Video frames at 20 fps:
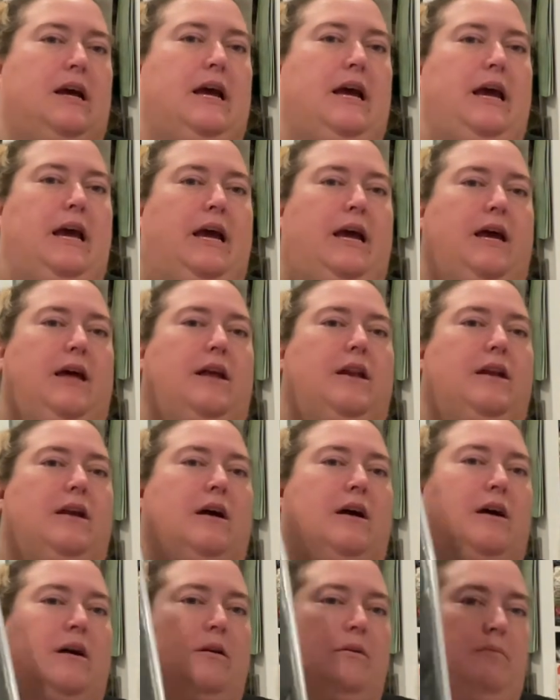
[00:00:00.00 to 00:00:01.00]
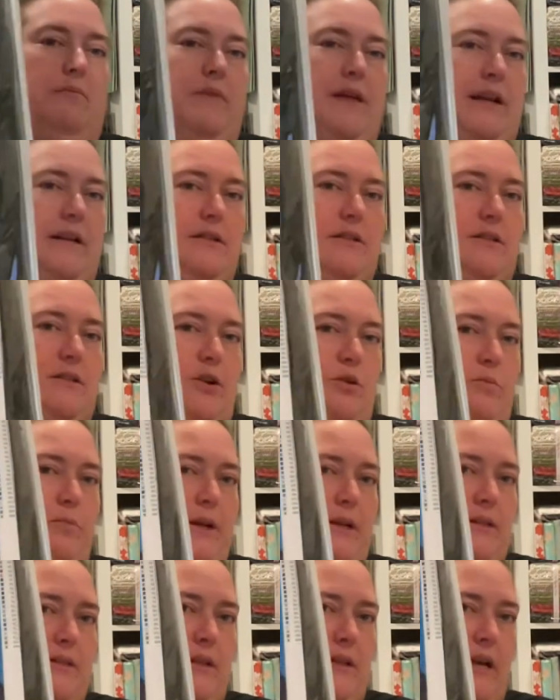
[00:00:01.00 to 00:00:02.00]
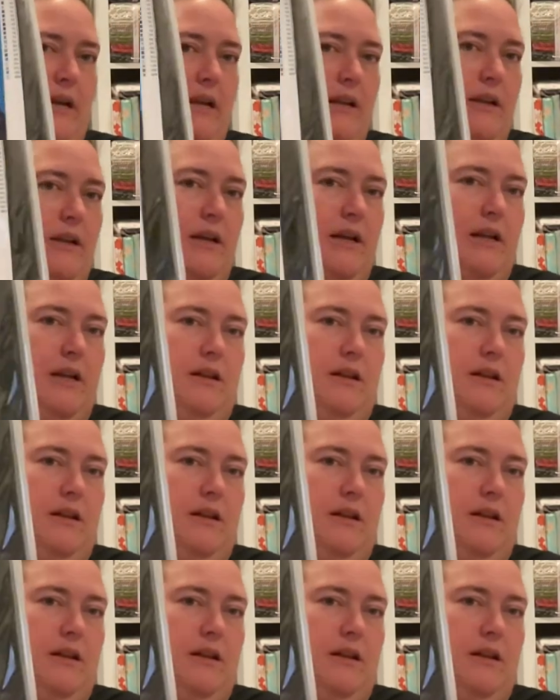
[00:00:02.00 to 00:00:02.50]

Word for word: And that is so pixelated, and